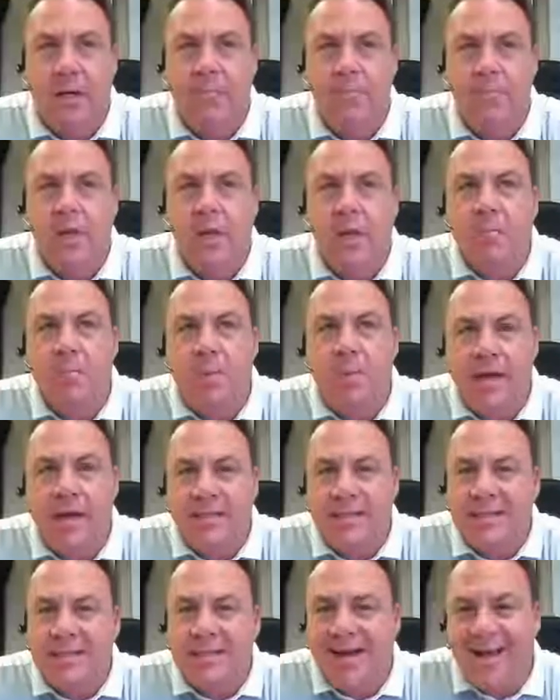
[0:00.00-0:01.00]

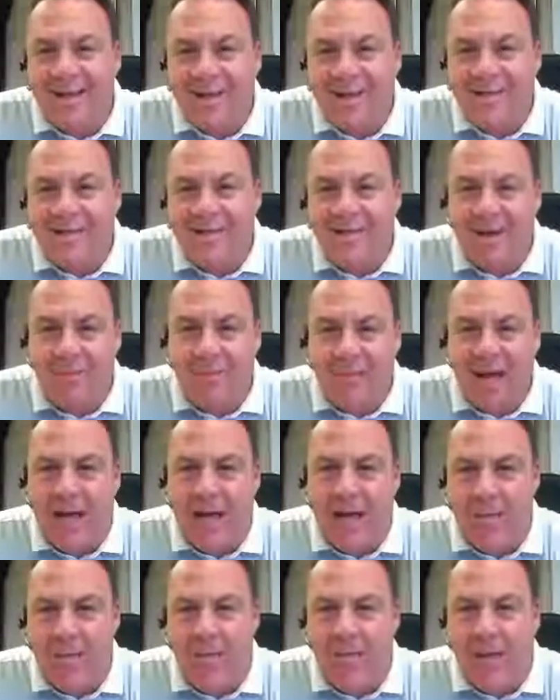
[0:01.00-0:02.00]
But it's not
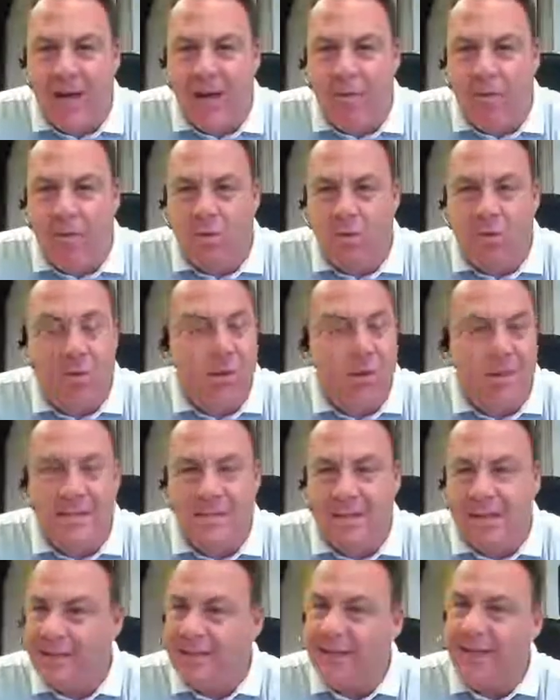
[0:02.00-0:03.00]
my
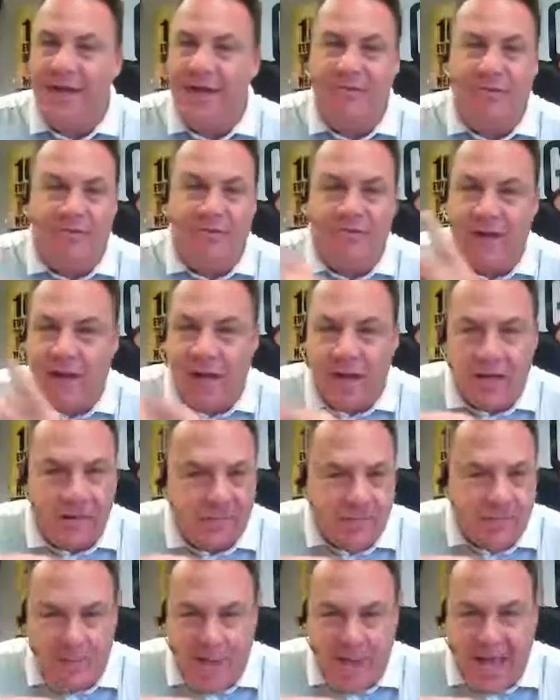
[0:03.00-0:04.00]
world. It's not that I've
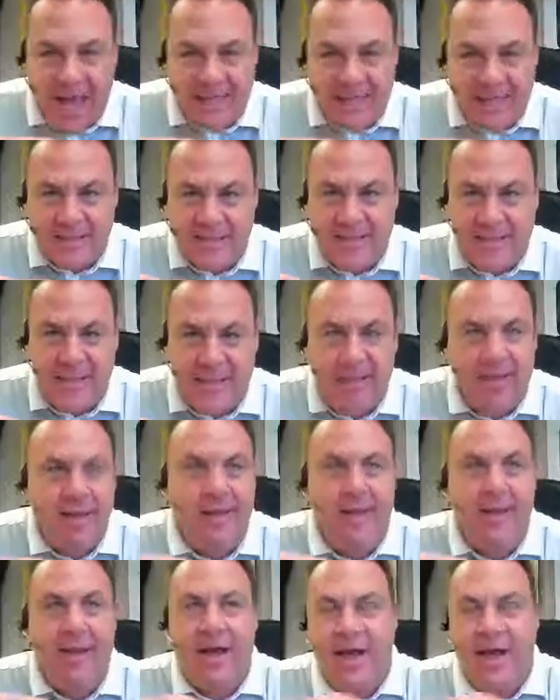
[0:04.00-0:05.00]
evolved past it.
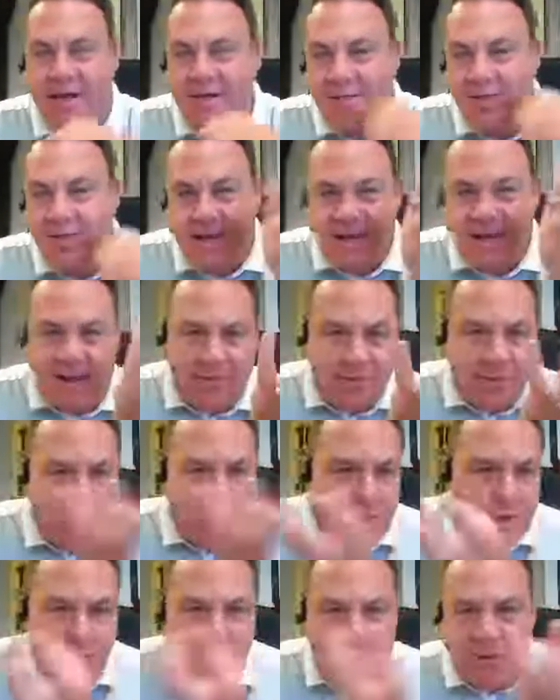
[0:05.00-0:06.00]
I think
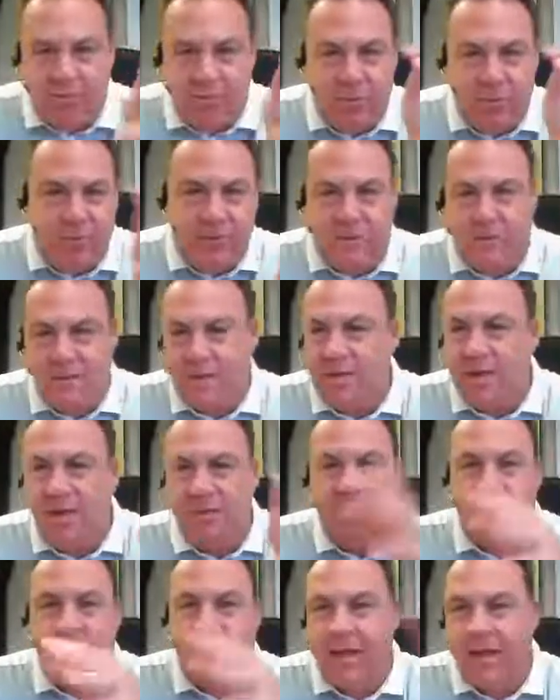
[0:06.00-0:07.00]
I've just sort of built
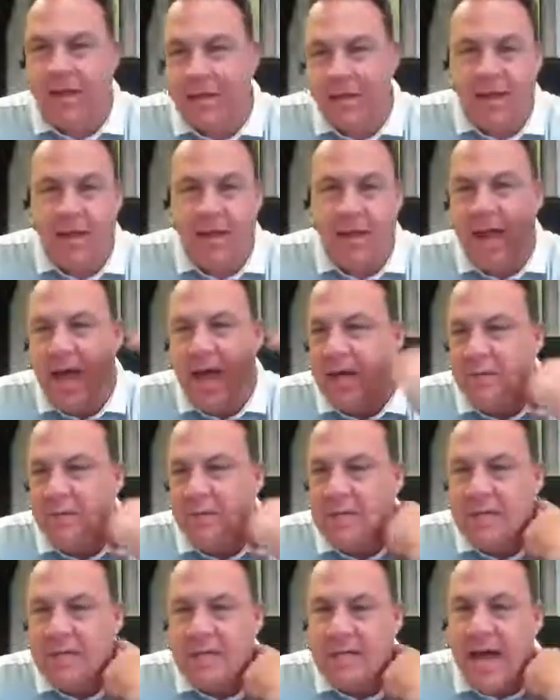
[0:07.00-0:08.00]
something
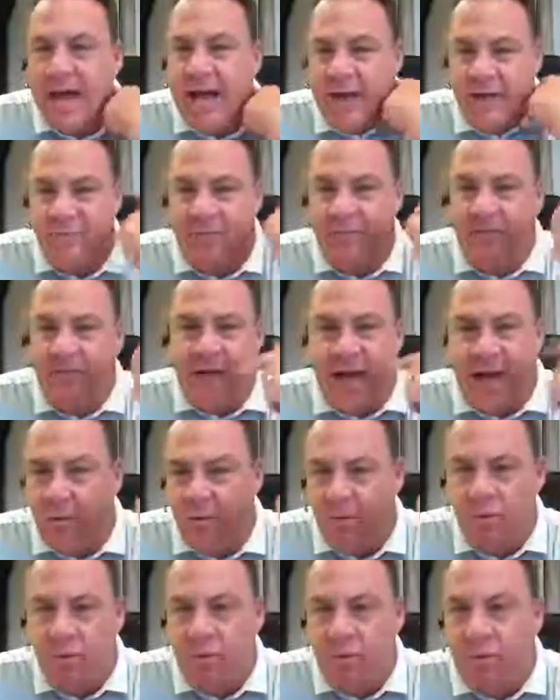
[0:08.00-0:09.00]
outside of
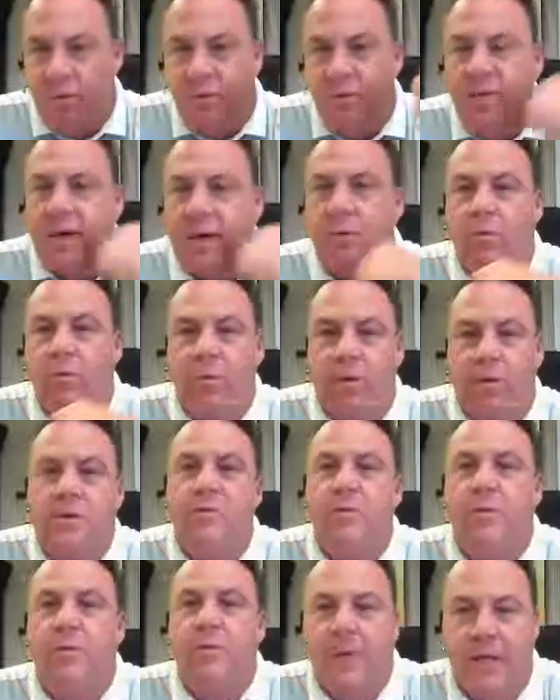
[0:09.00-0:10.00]
that world that
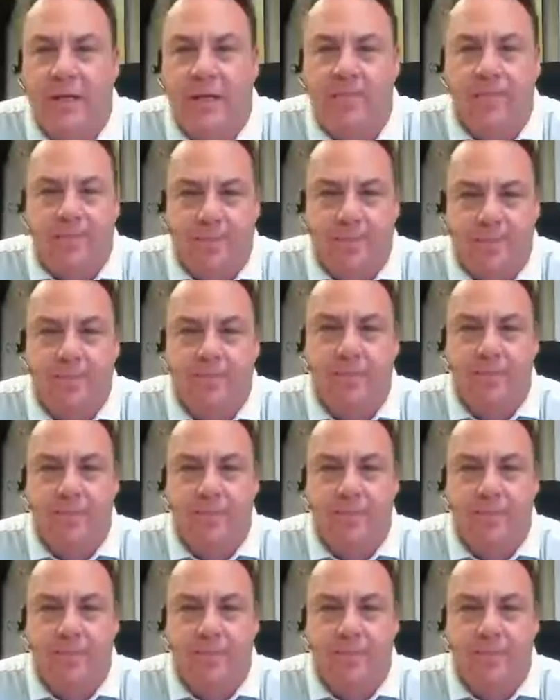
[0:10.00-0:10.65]
works for me.